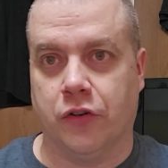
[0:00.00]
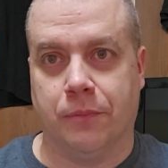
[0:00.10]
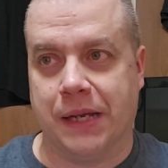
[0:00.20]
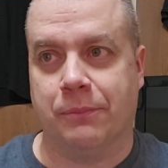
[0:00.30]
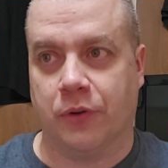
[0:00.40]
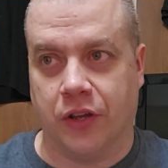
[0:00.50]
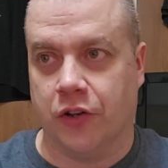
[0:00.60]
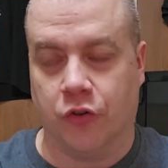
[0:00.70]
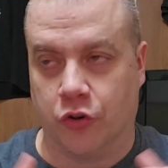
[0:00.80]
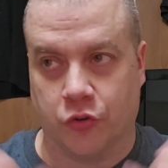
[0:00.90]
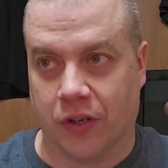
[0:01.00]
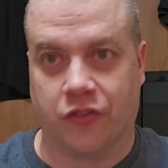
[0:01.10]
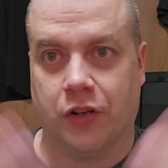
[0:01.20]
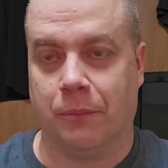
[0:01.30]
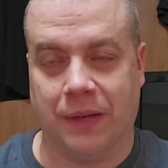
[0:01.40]
people that are
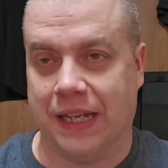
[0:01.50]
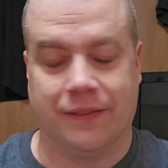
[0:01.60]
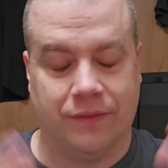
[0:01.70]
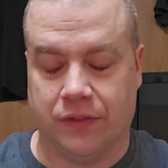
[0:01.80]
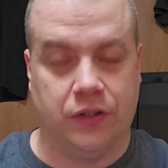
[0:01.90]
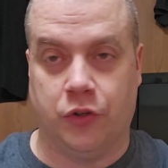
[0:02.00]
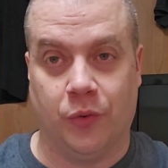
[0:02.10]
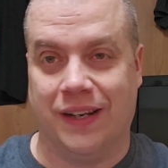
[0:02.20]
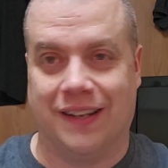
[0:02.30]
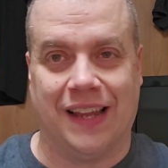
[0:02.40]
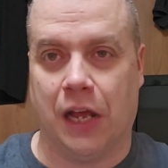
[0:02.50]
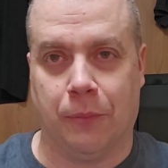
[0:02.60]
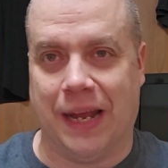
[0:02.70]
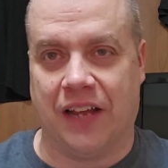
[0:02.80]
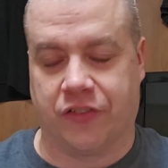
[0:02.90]
dressed up like, in clown
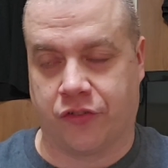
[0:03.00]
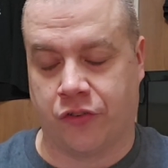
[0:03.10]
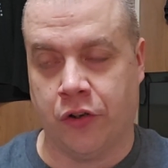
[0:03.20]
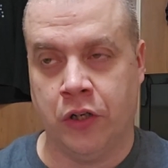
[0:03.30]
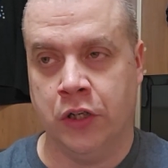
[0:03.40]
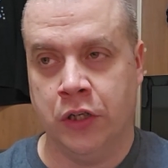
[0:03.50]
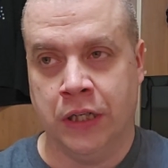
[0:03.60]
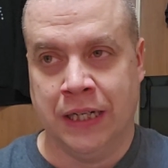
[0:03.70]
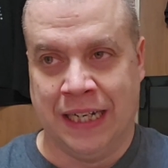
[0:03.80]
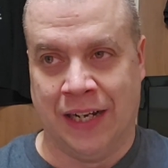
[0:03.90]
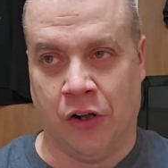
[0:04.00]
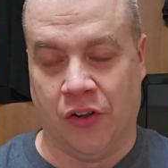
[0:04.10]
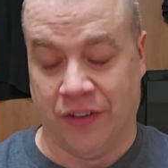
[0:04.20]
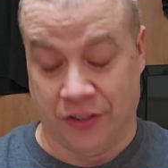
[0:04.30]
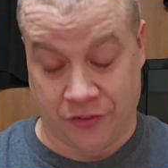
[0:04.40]
masks and all
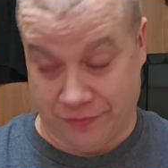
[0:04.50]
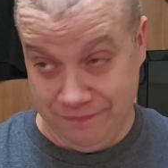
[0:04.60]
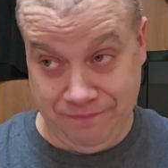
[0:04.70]
this.